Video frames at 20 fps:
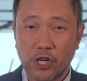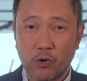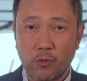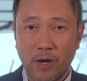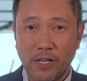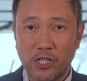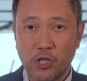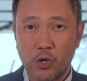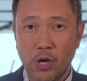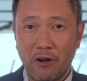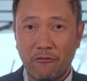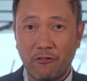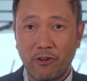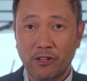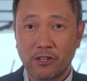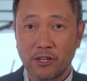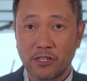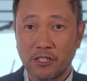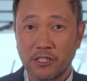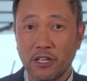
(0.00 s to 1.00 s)
and rescue
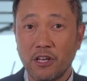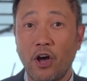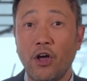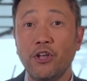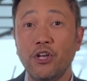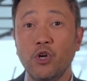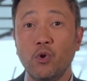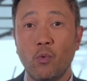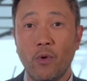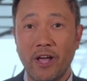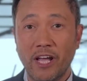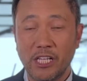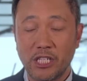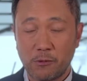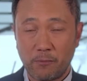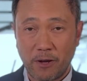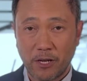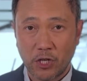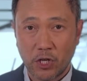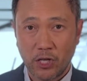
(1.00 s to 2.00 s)
efforts are still underway,
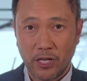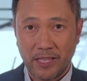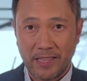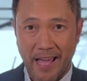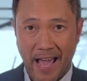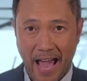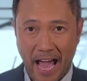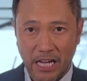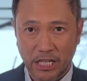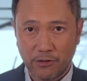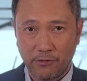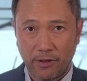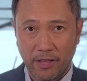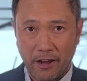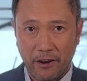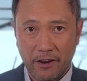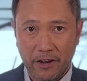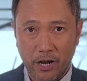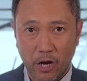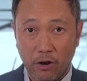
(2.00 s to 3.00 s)
especially in the Asheville
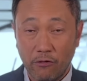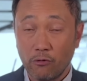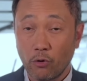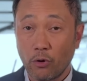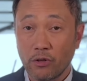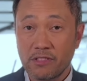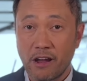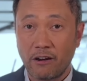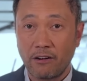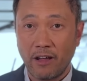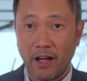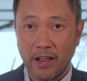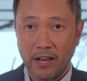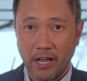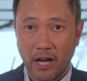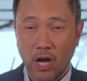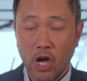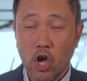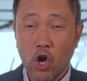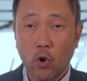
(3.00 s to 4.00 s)
area of North
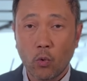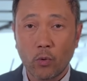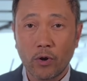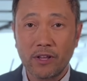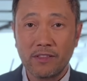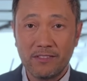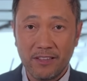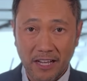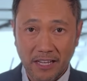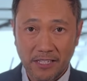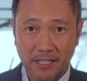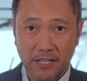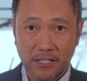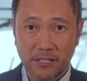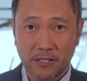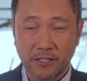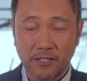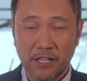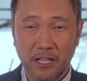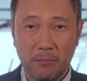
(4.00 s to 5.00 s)
Carolina, where
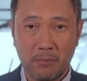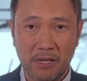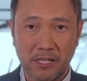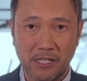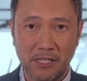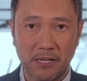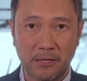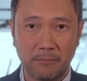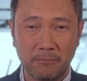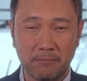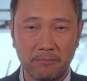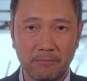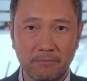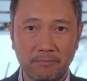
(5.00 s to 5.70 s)
dozens are still missing.